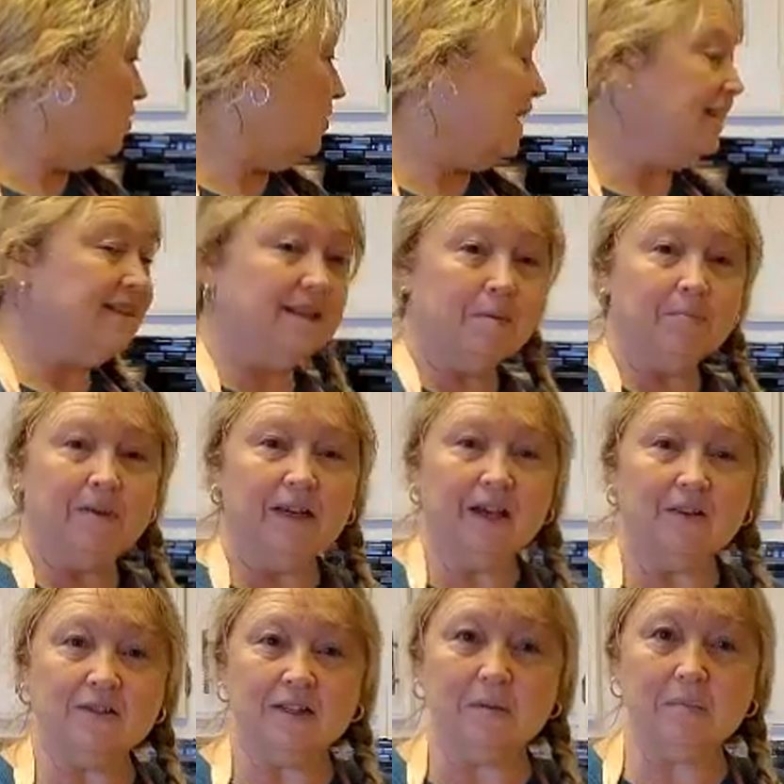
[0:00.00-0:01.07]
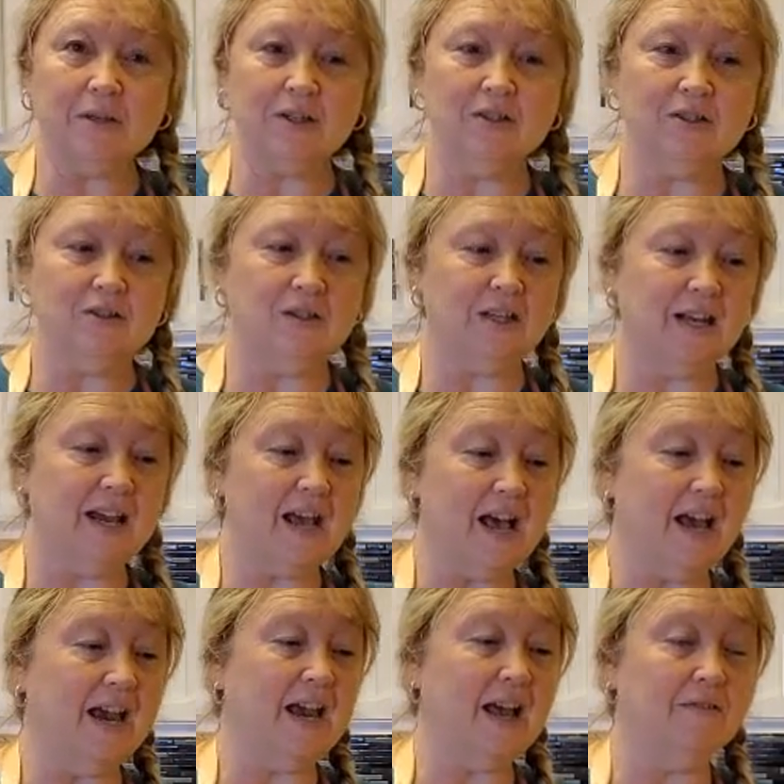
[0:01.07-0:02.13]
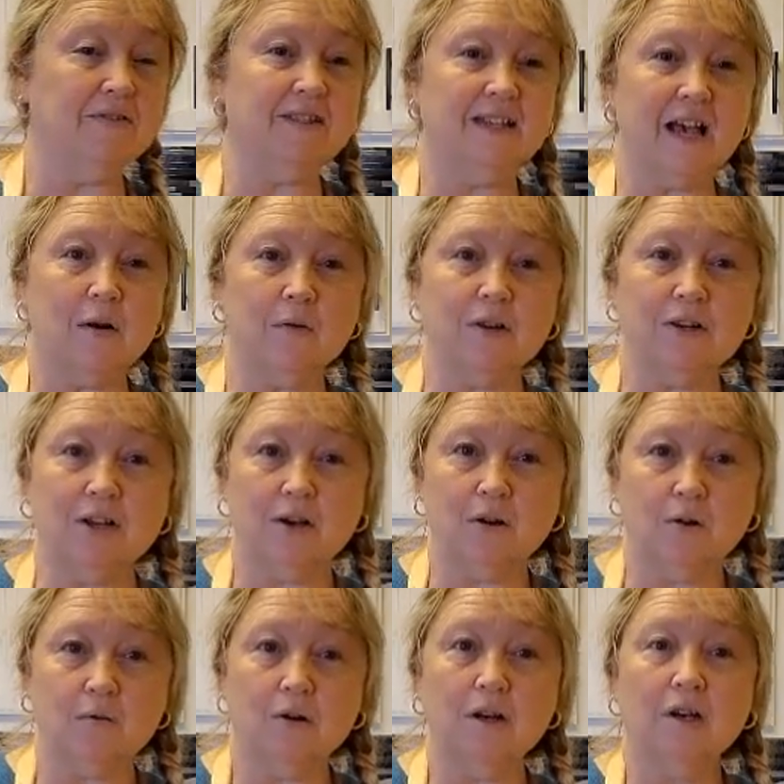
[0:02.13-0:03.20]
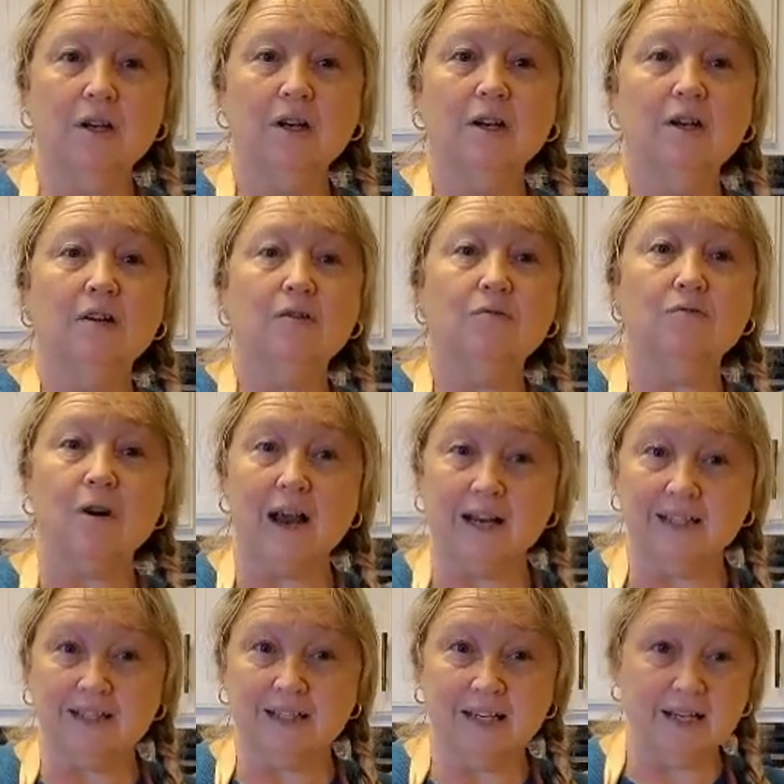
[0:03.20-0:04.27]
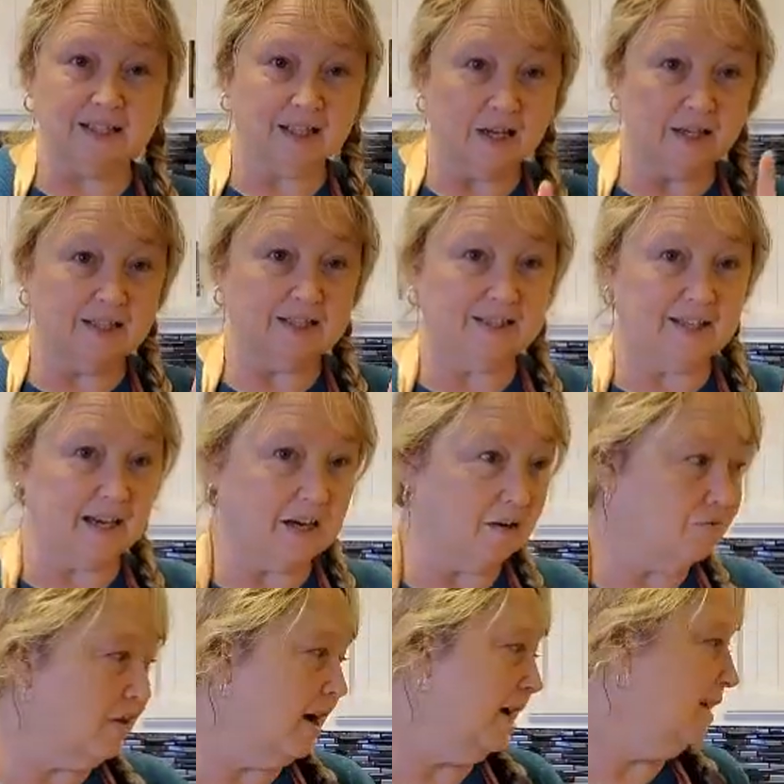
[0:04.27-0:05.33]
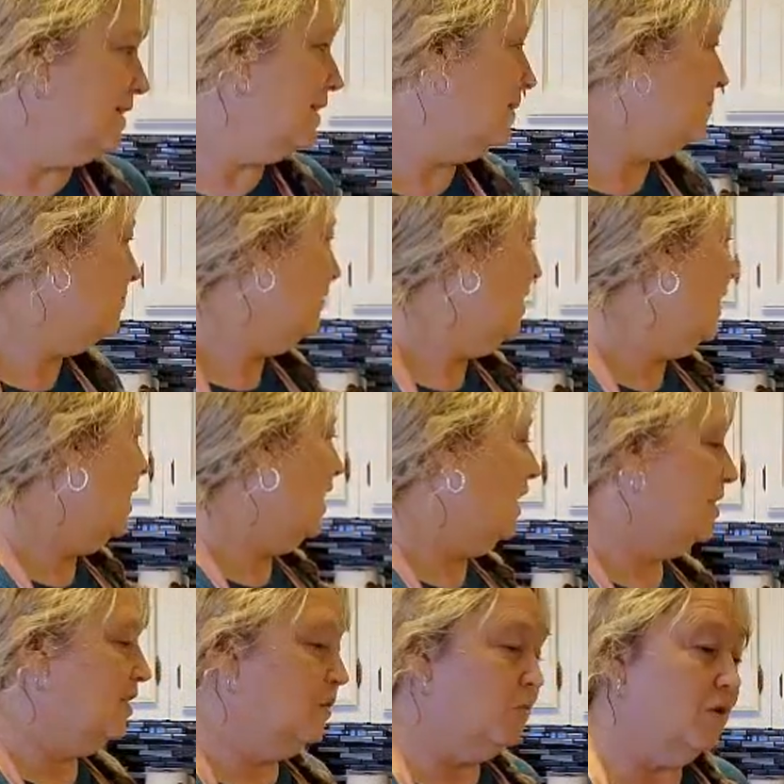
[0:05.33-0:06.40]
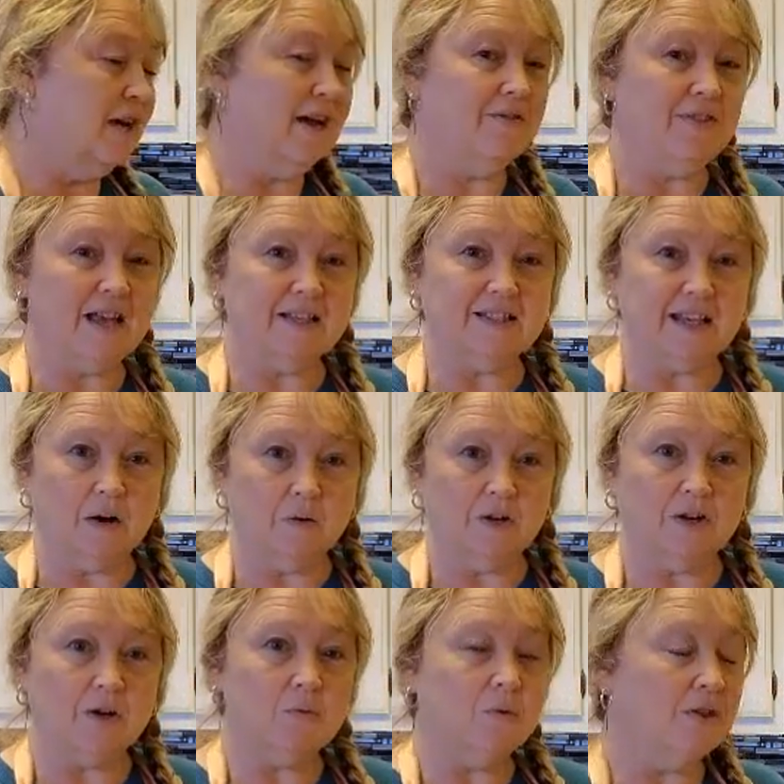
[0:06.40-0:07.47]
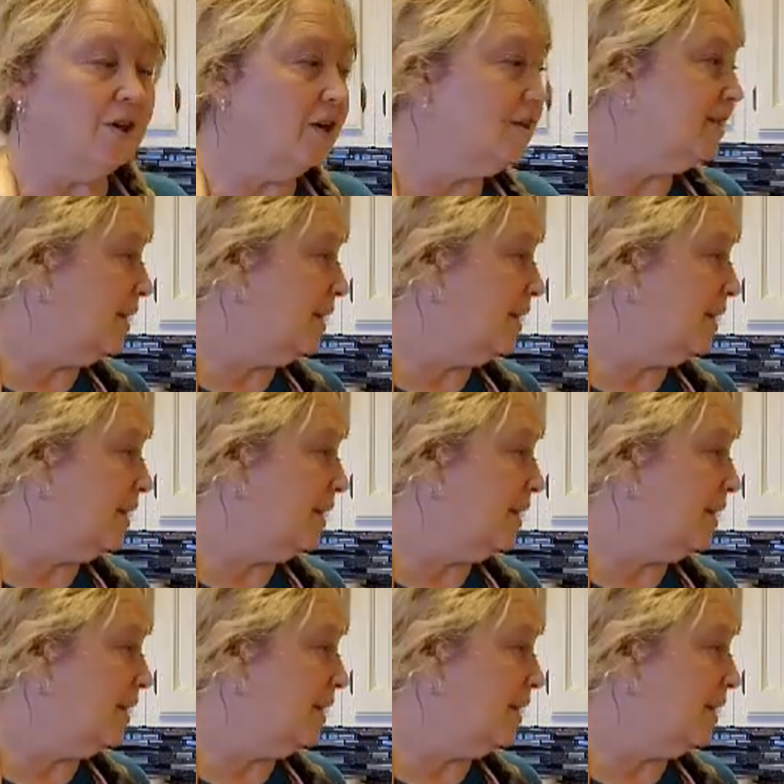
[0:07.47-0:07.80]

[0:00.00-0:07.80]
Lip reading: Okay, something else I'm going to do today, I have sourdough rising. It's on its 2nd rise. So we'll have that sourdough with our